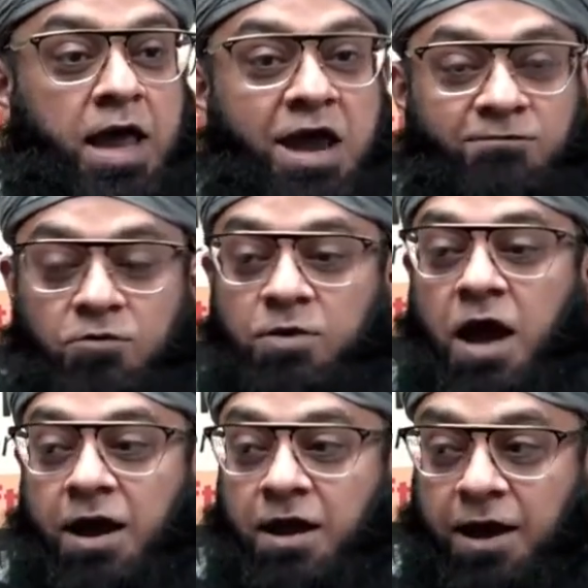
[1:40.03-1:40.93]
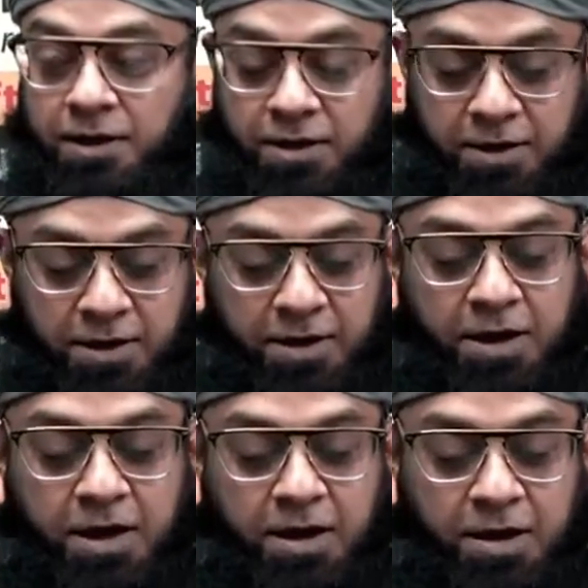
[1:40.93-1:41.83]
have to be highlighted,
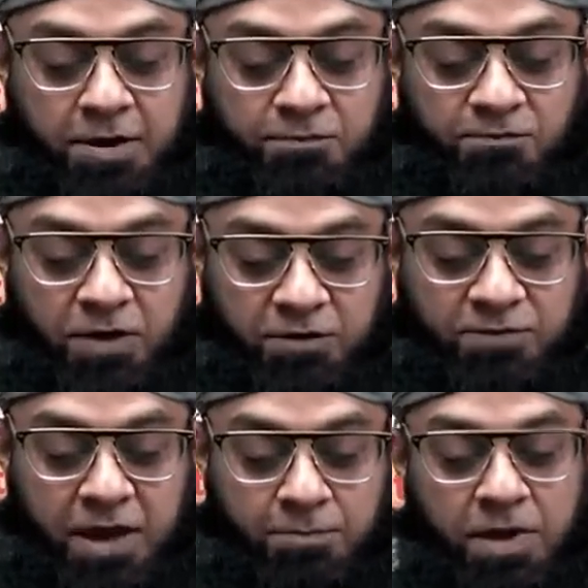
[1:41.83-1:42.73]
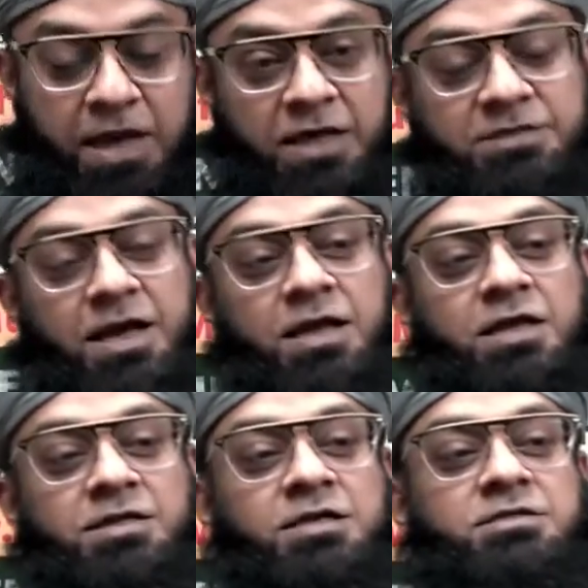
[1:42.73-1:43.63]
one of them is
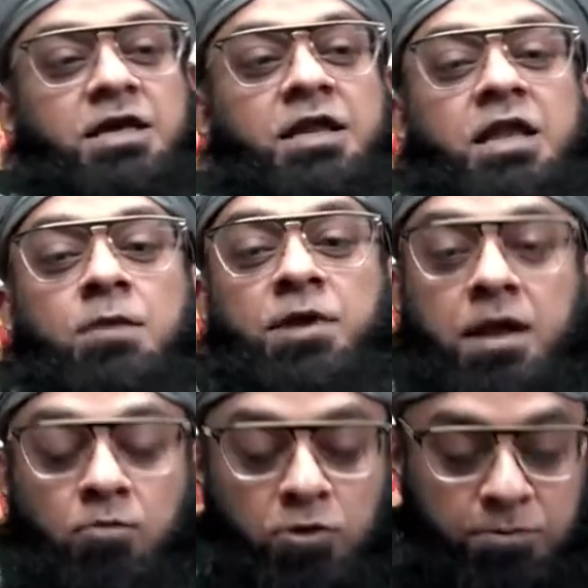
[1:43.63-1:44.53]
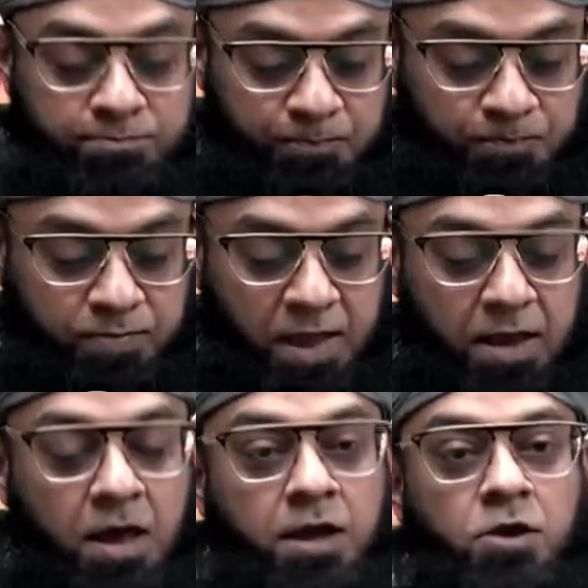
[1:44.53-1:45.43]
that it is inimitable.
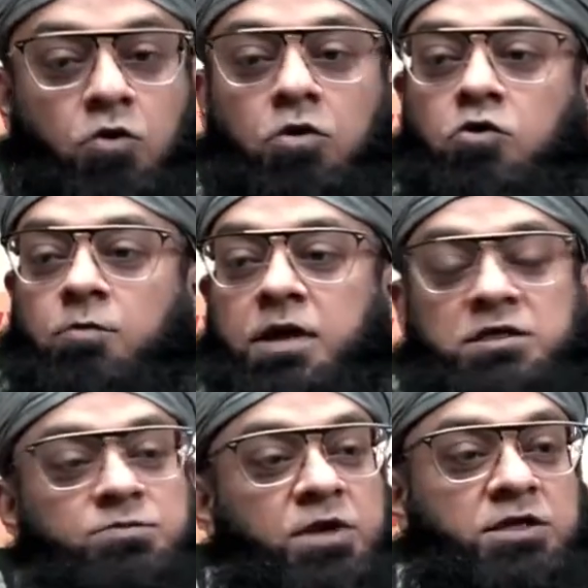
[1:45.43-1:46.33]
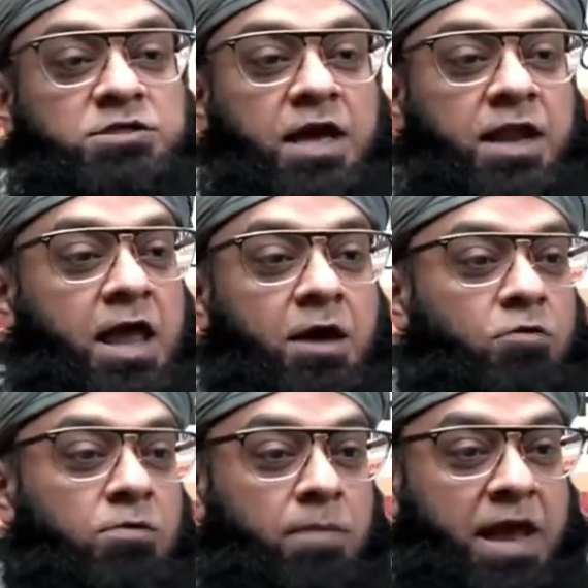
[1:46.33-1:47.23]
No human speech can
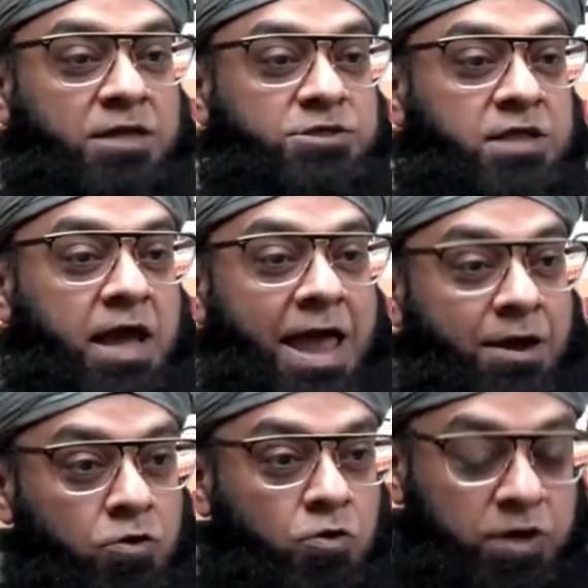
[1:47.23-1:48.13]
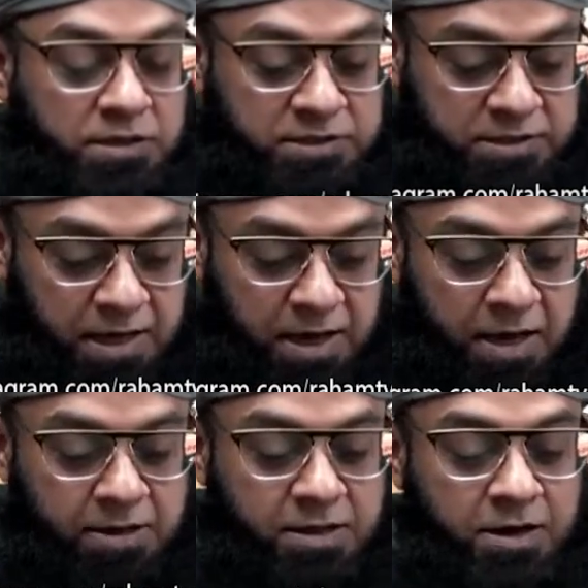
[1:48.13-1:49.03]
ever match the eloquence,
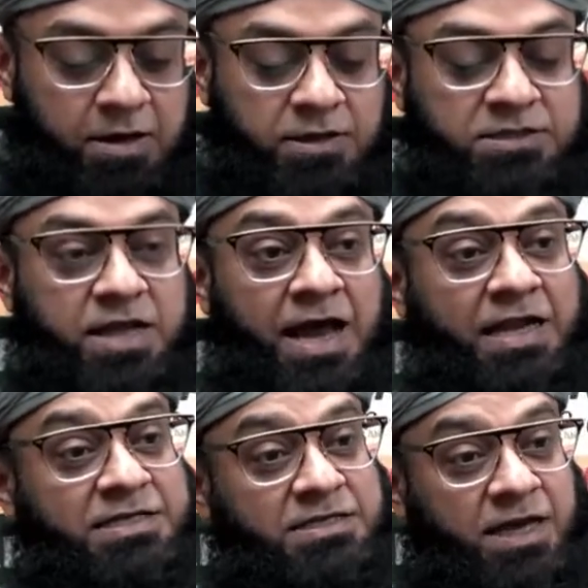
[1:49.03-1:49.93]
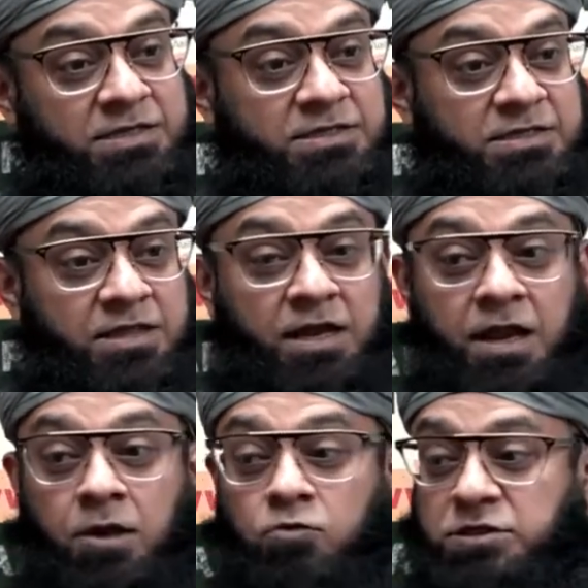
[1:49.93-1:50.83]
the stylistics, the
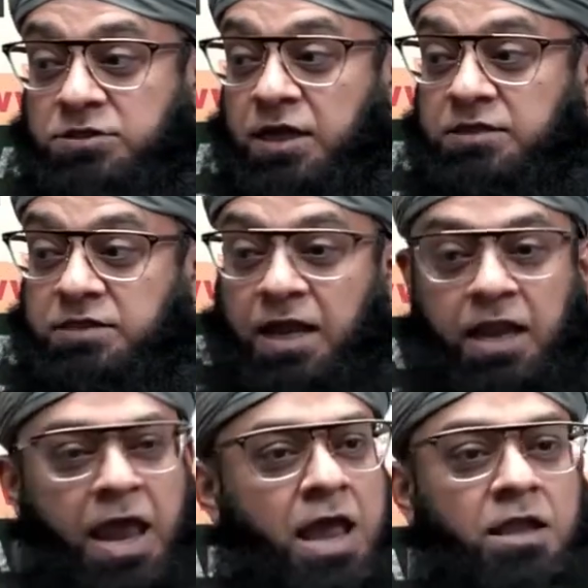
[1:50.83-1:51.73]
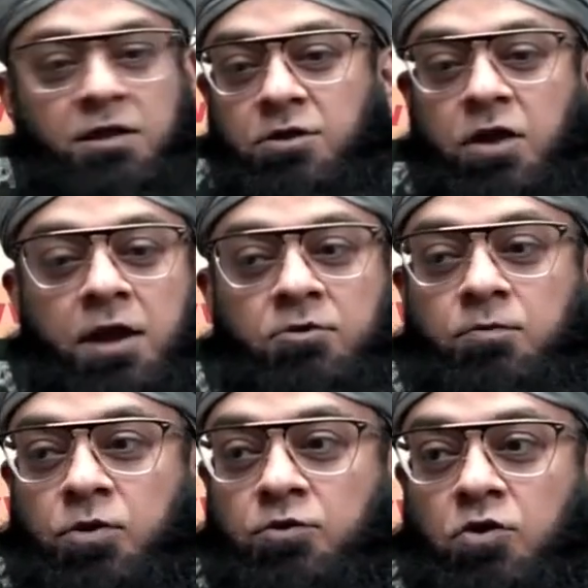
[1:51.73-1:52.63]
linguistics, and any other
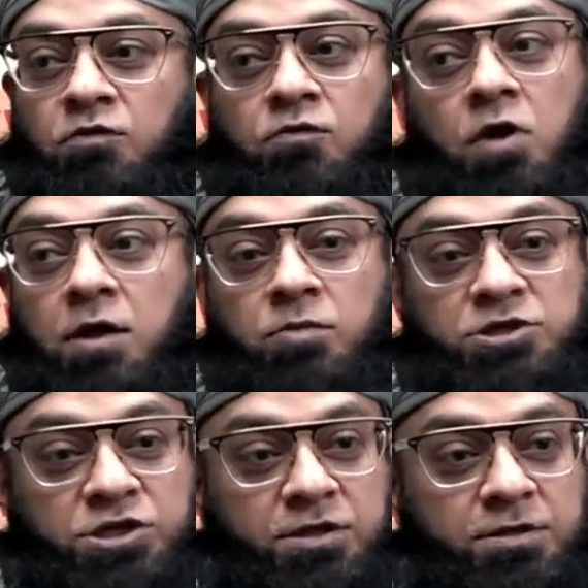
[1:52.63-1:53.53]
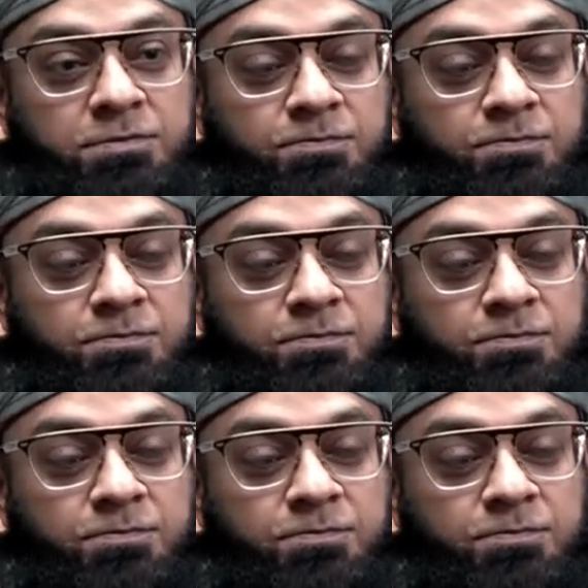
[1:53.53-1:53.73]
attribute of Quran Majeed.